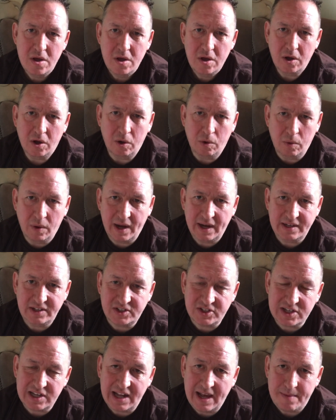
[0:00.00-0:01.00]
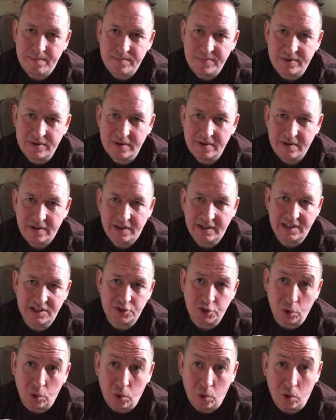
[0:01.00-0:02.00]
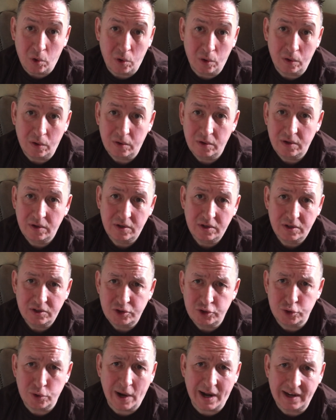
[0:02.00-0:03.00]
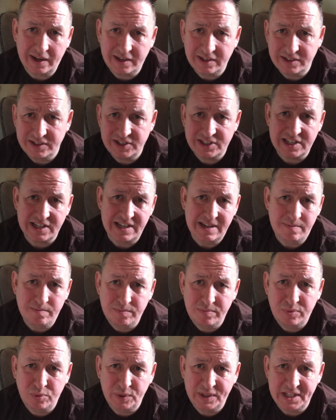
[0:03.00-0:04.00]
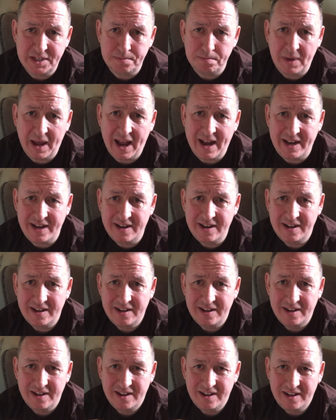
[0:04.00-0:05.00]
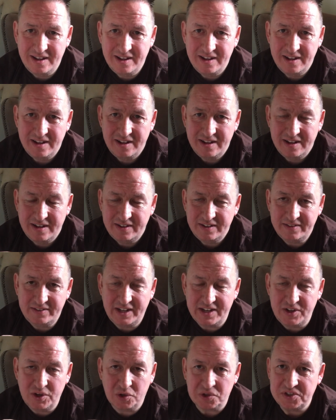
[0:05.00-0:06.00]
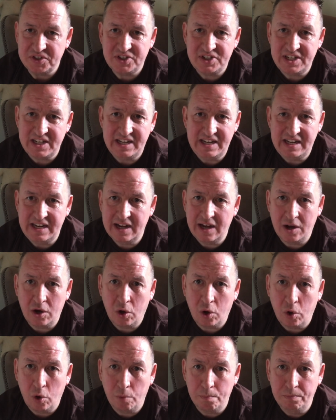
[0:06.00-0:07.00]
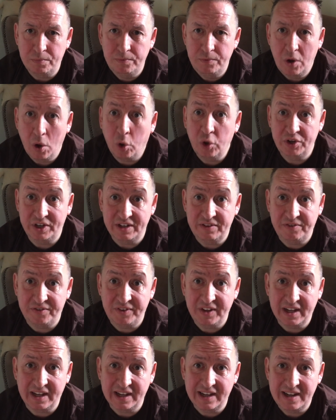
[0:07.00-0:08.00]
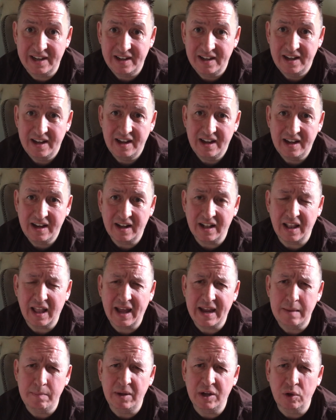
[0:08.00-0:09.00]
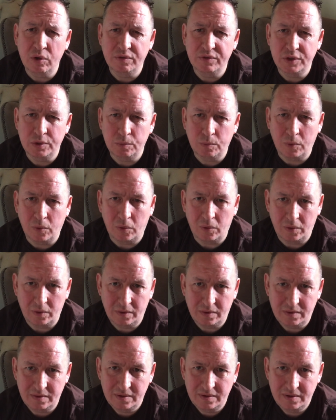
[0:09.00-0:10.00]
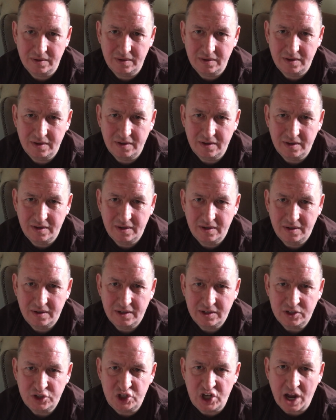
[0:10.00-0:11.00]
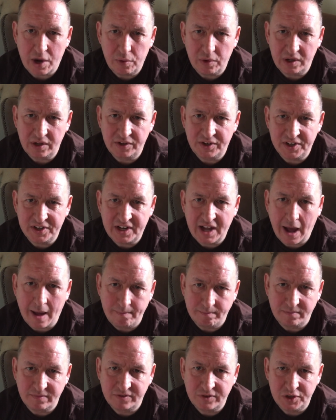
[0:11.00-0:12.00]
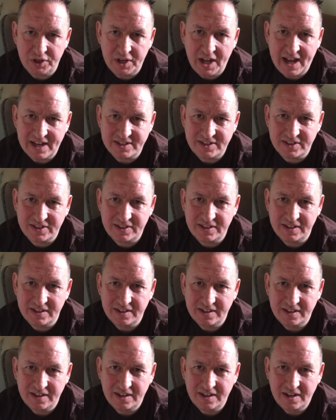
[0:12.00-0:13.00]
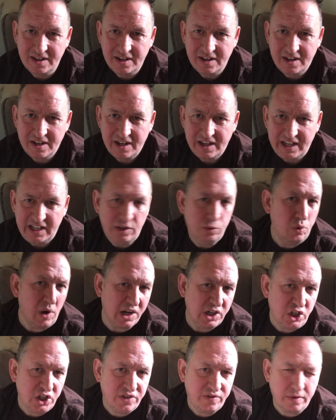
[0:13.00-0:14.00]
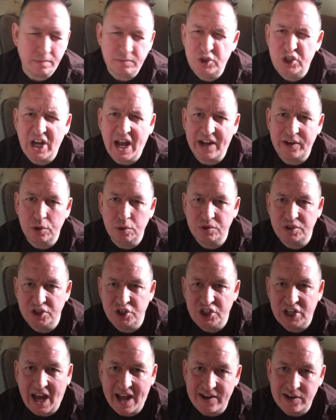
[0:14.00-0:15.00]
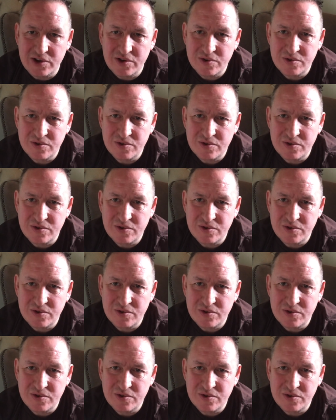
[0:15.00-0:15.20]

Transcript: Owain slept in his hall, drunk and sleep with his men, did not see a hooded figure climbing over the wall. Gerald had come for Nest. He rushed from shadow to shadow.